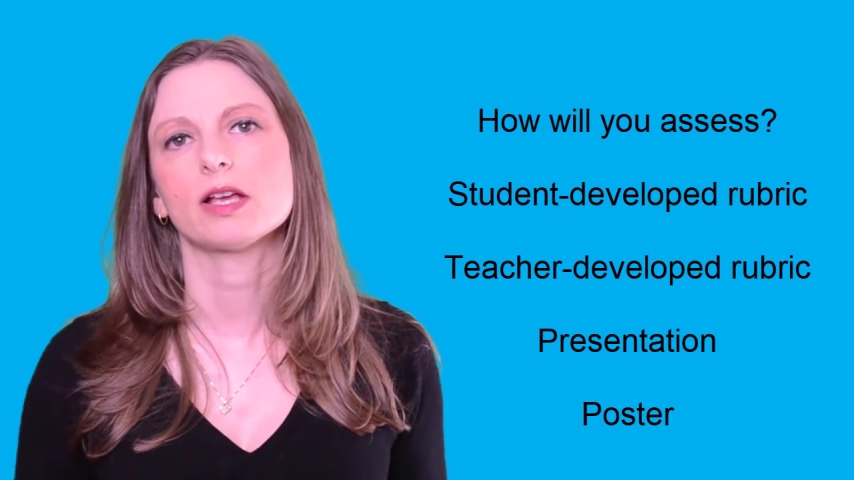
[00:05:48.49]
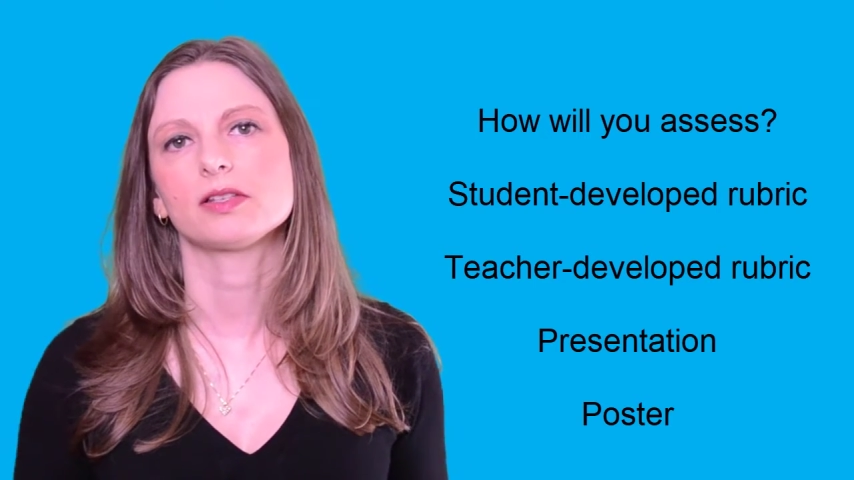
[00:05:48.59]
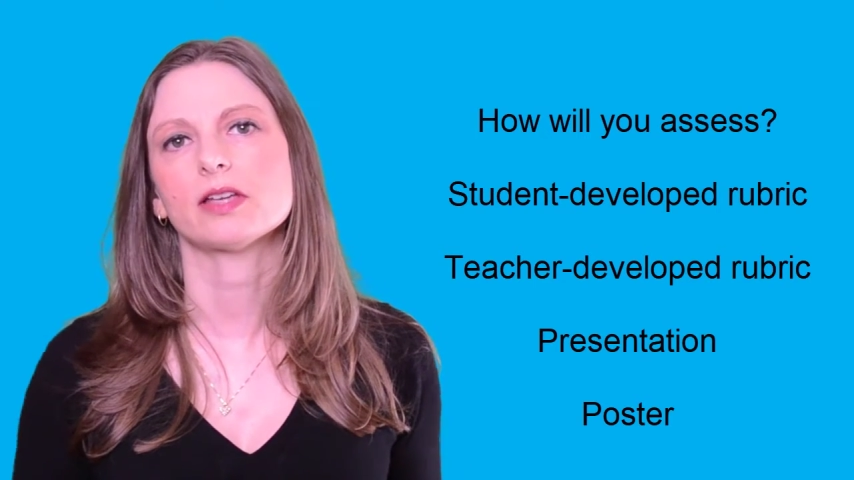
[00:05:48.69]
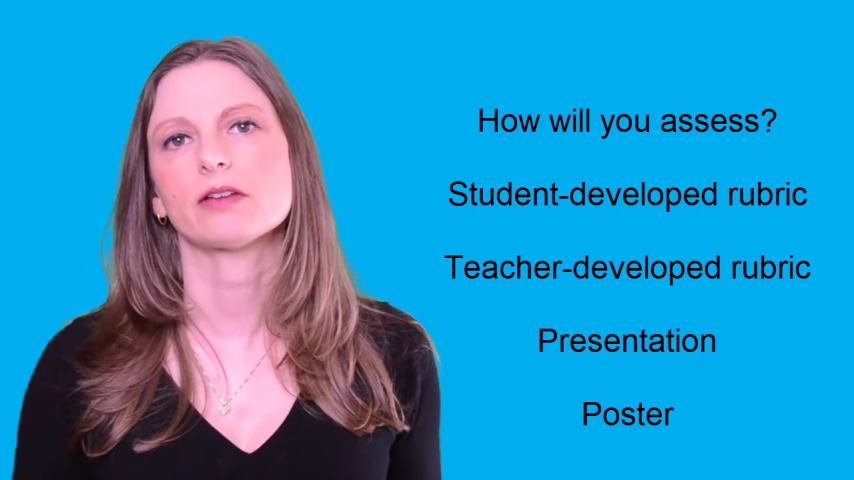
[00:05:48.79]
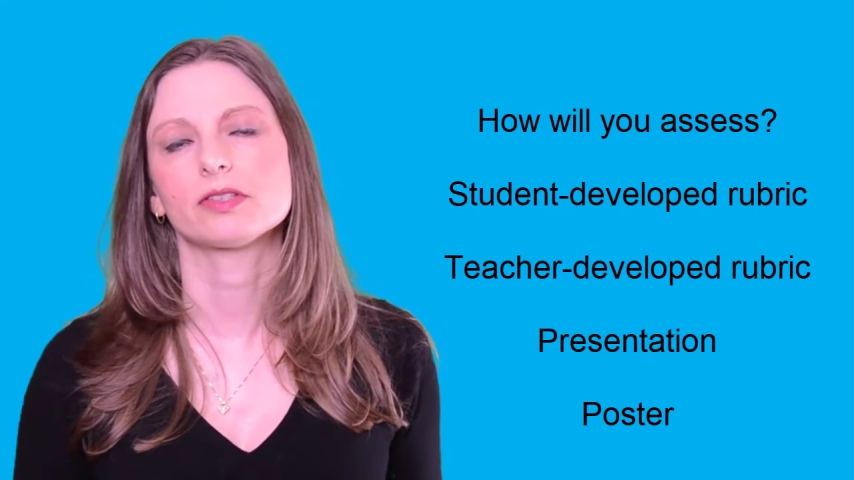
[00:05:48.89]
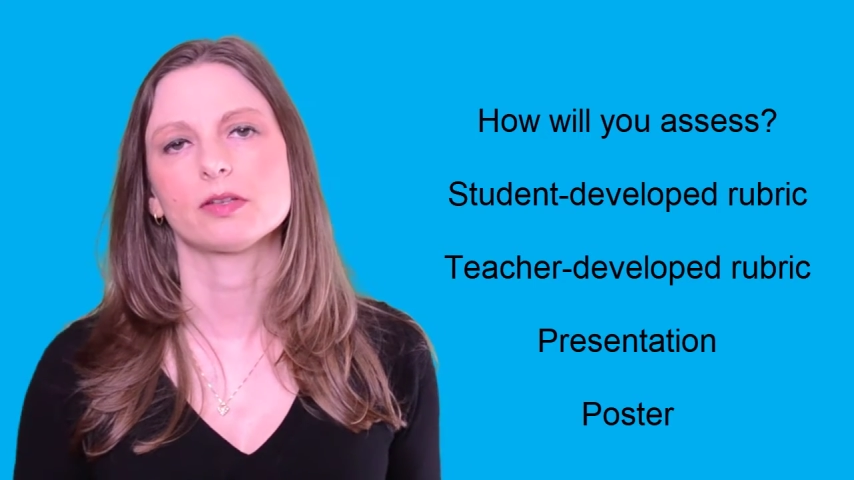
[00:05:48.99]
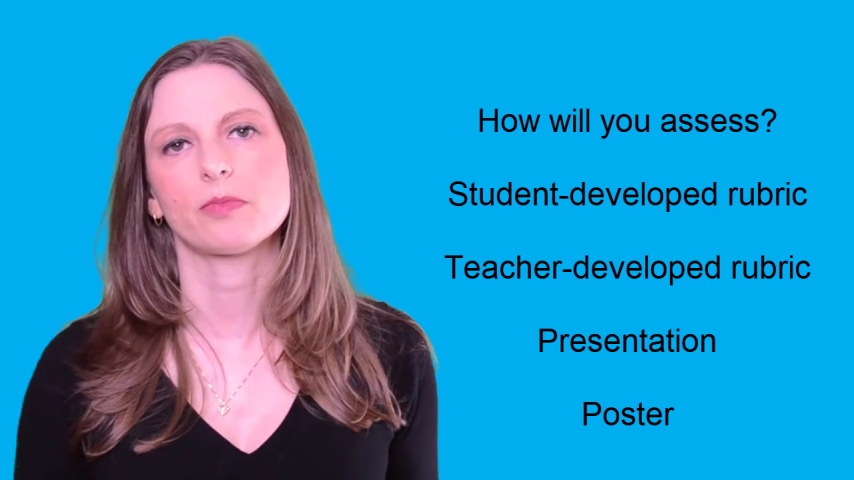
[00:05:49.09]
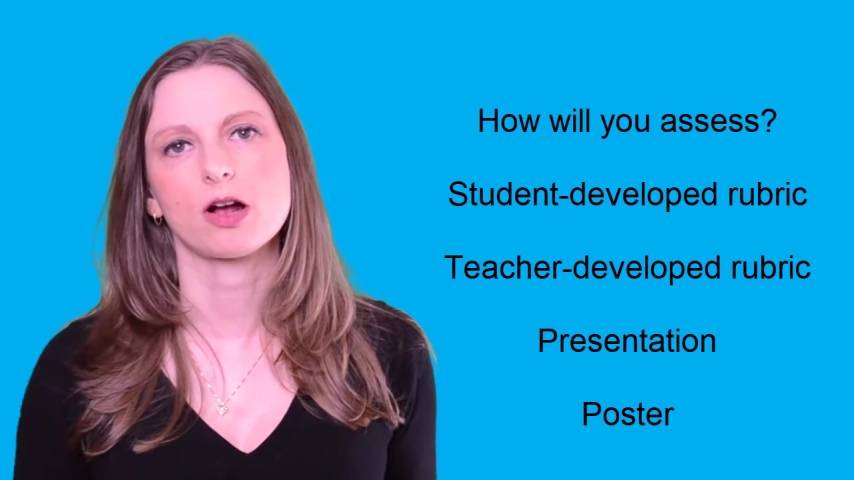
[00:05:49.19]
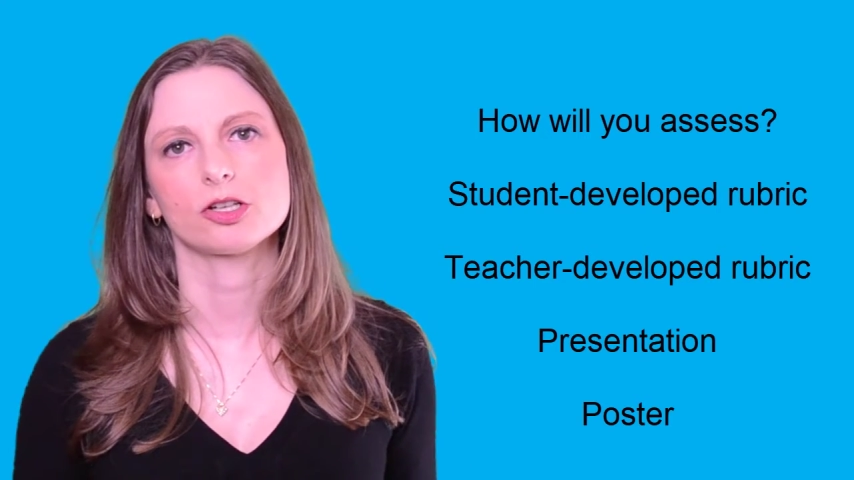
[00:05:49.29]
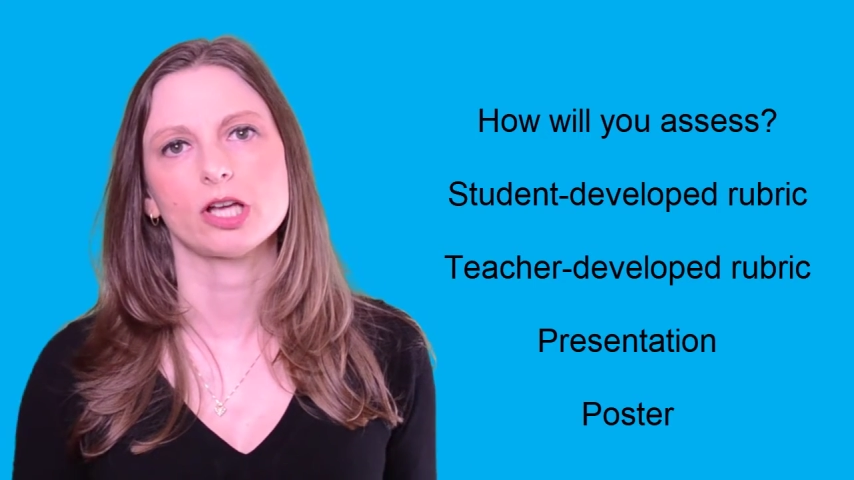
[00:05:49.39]
assess the
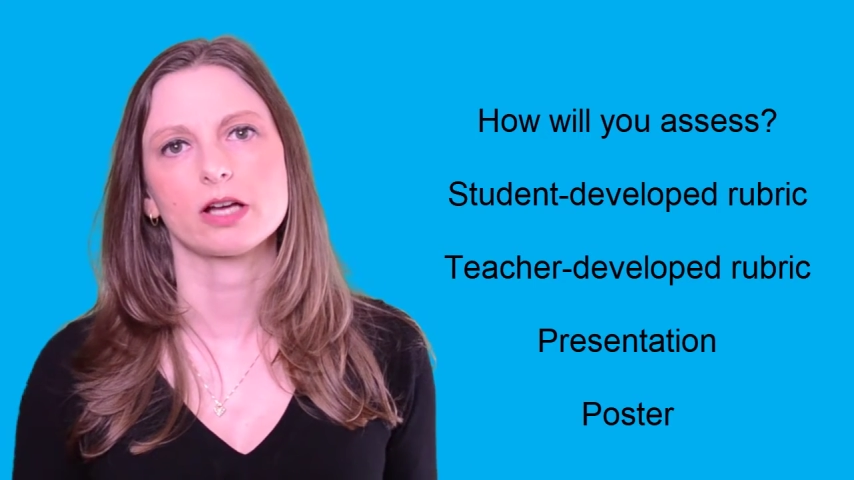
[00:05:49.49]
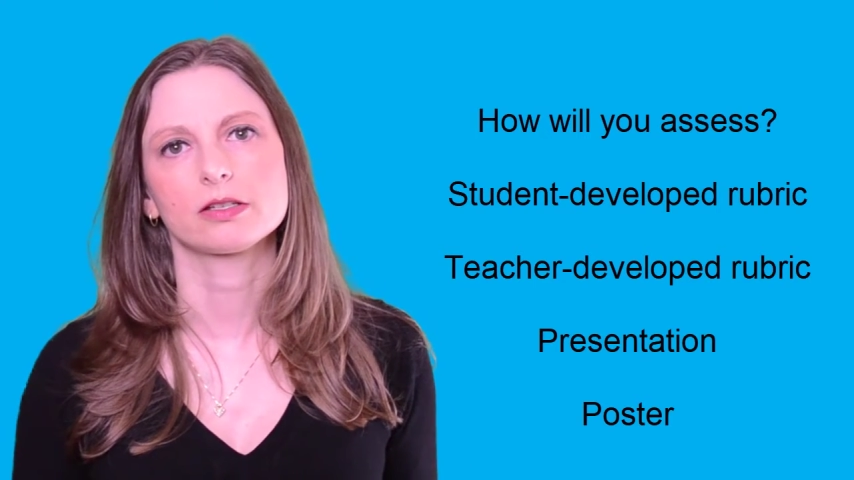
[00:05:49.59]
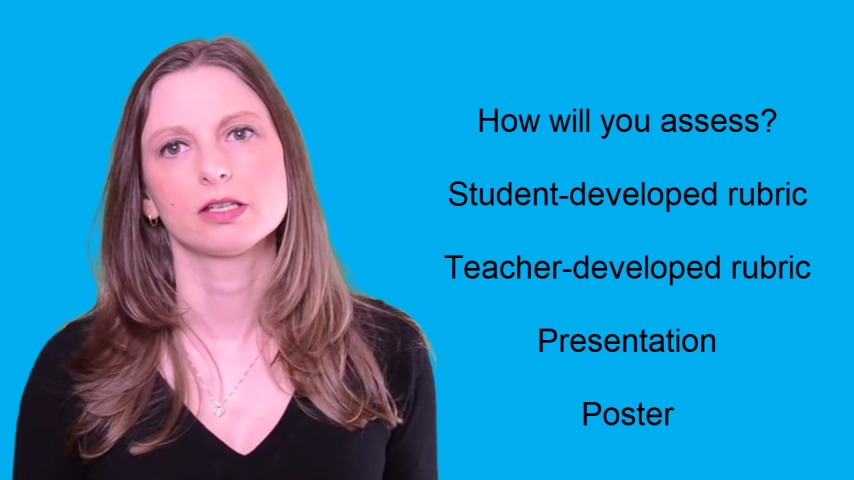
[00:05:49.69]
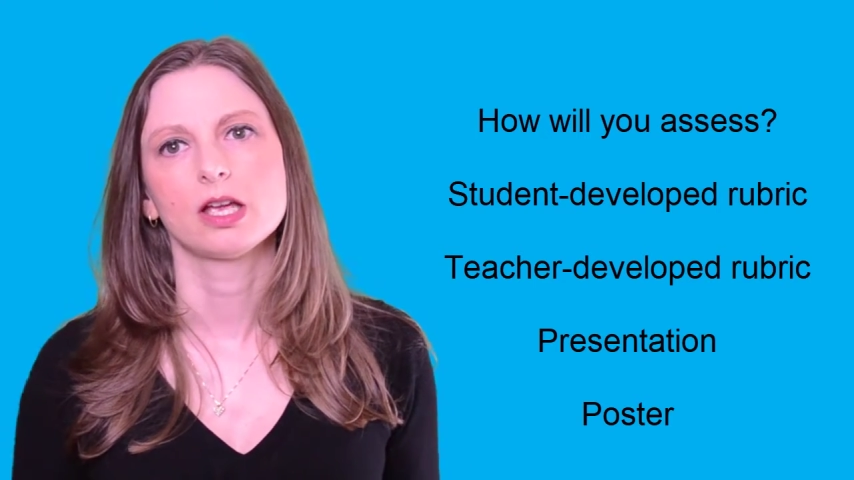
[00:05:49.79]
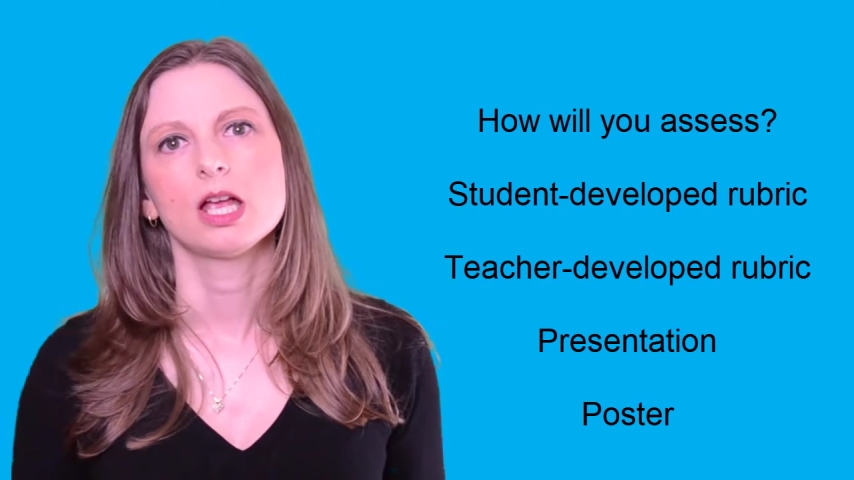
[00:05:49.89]
project.